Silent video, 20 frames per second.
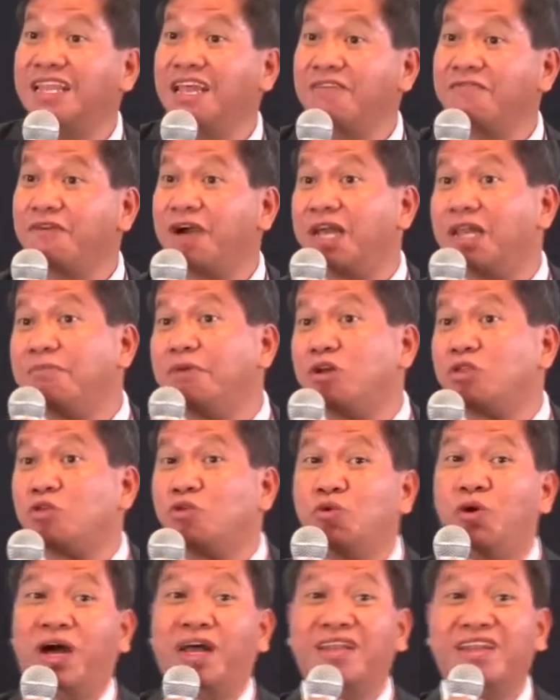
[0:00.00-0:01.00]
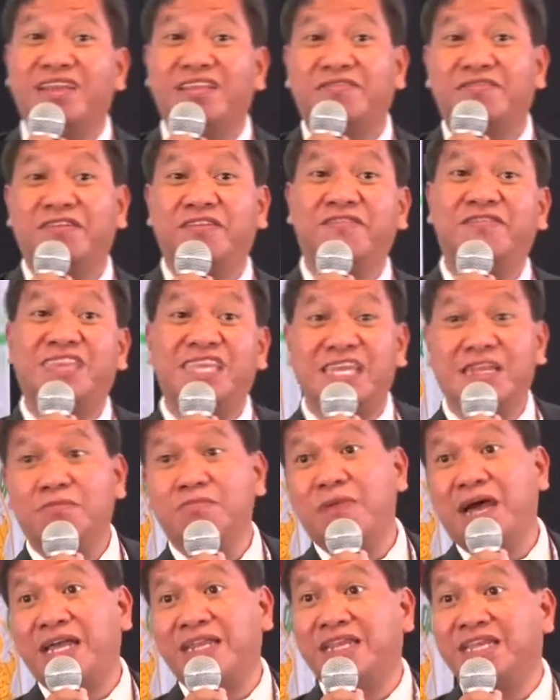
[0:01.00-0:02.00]
They file about 215
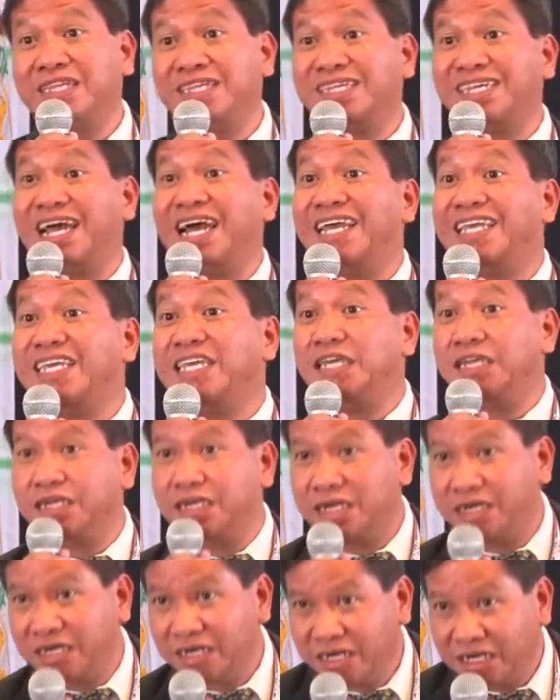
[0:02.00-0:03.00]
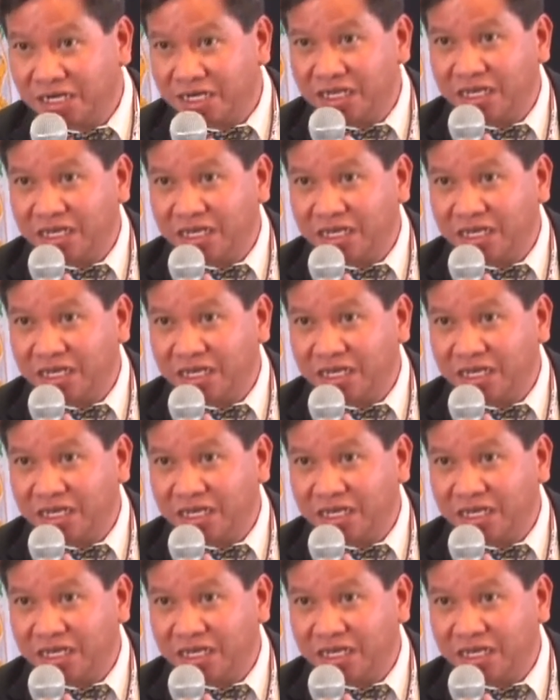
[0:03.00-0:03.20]
patents a year.